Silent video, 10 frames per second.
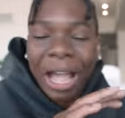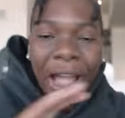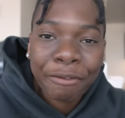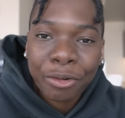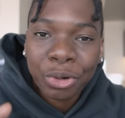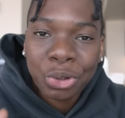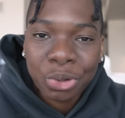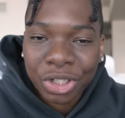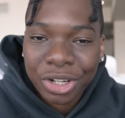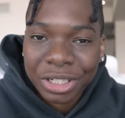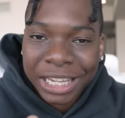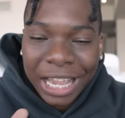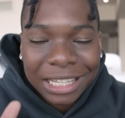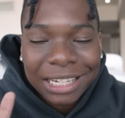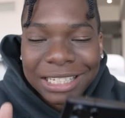iPhone users
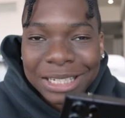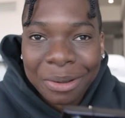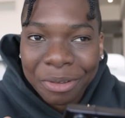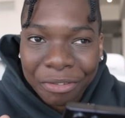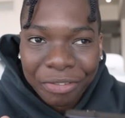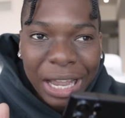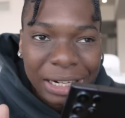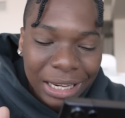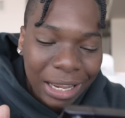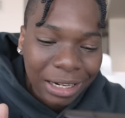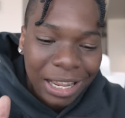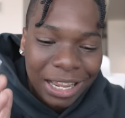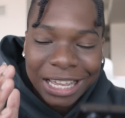can't accept the fact that